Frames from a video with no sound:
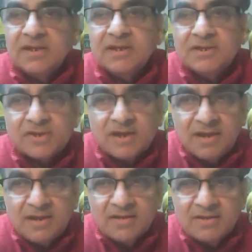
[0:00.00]

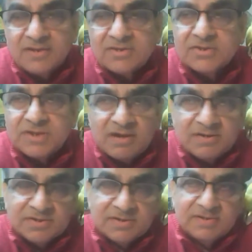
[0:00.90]
Israel is
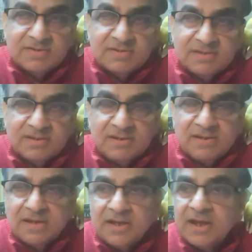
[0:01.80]
church.
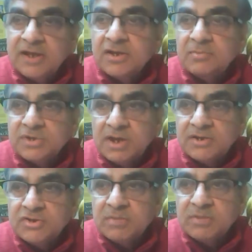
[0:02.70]
Head of
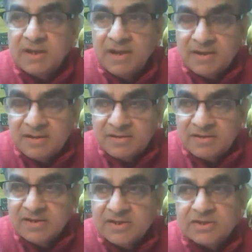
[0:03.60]
Church of England
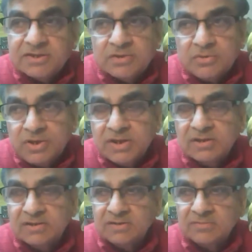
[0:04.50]
is the queen.
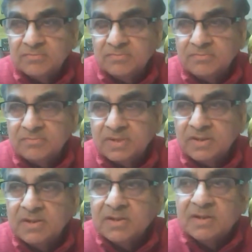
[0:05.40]

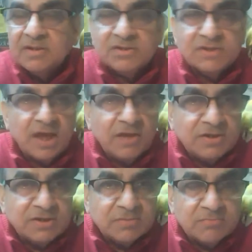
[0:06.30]

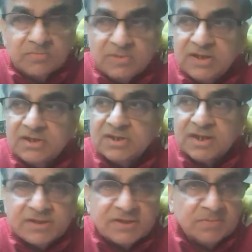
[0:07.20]
Zionism is
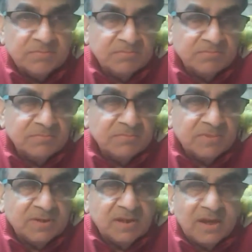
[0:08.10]
racism,
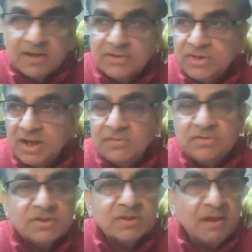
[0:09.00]
and
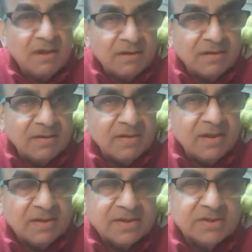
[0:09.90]
Zionists are
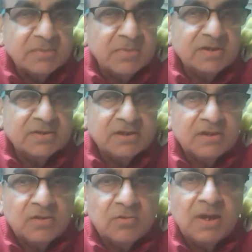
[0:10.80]
anti Semites.
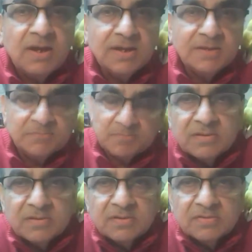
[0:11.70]
Why?
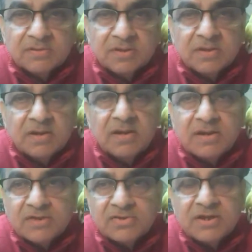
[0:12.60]
Let
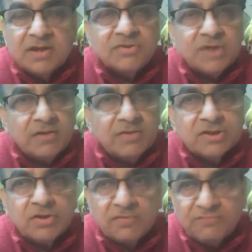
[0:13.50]
us hear
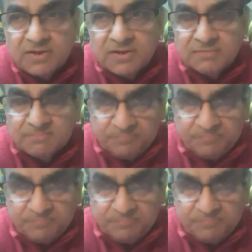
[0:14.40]
Zionist godfather,